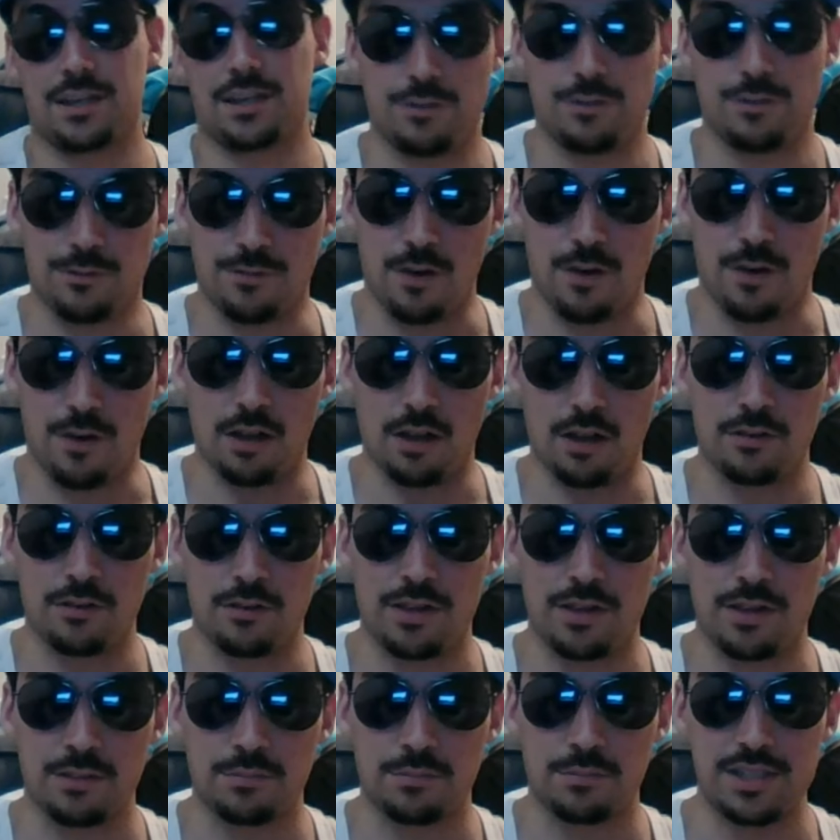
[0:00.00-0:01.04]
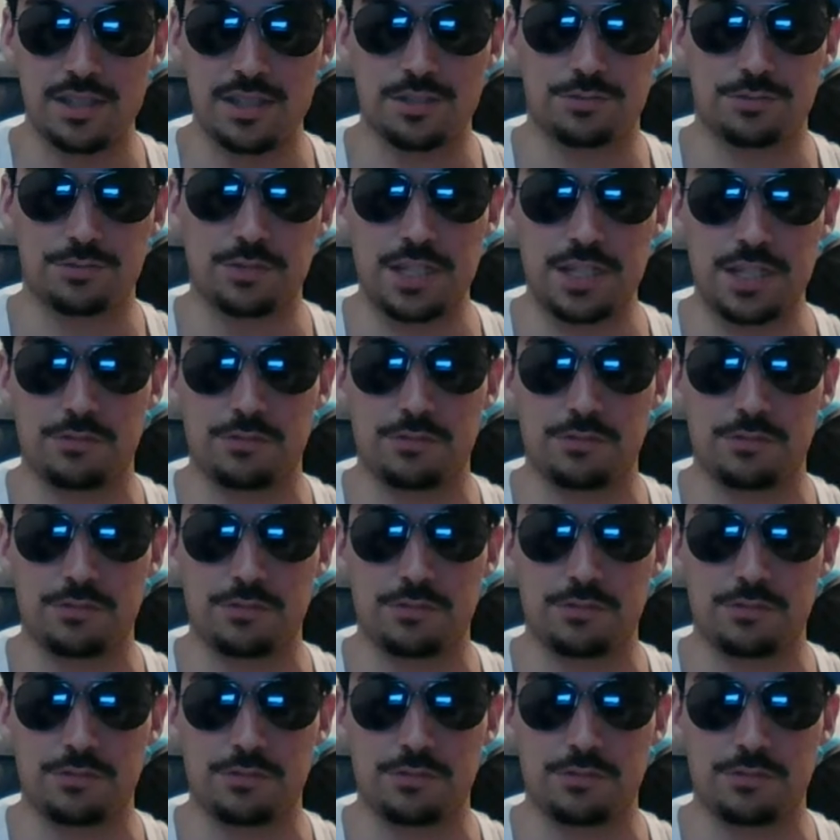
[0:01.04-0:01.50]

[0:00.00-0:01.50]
thank you for following. Please